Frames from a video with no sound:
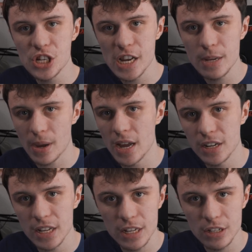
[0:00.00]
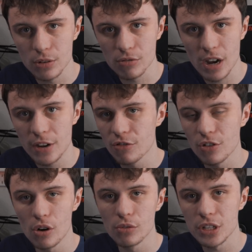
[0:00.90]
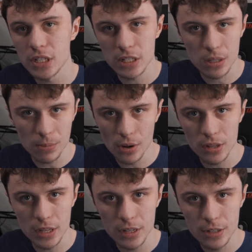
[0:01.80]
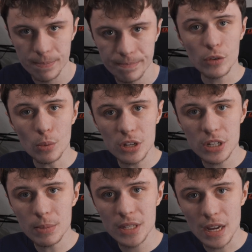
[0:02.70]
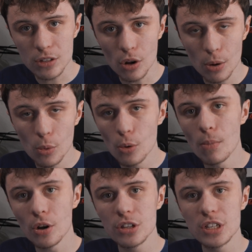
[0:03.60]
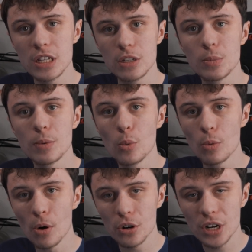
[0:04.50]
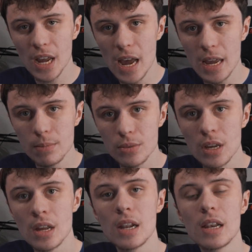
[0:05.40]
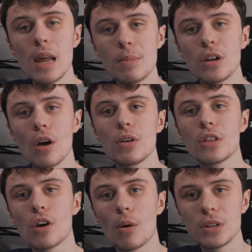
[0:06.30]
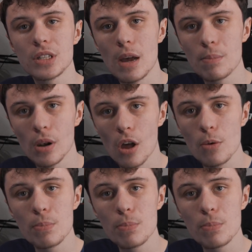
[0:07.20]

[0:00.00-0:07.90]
cheap and easy upgrade for an older system like this. But if you want to see me test on a more modern system with more modern games, let me know in the comments down below,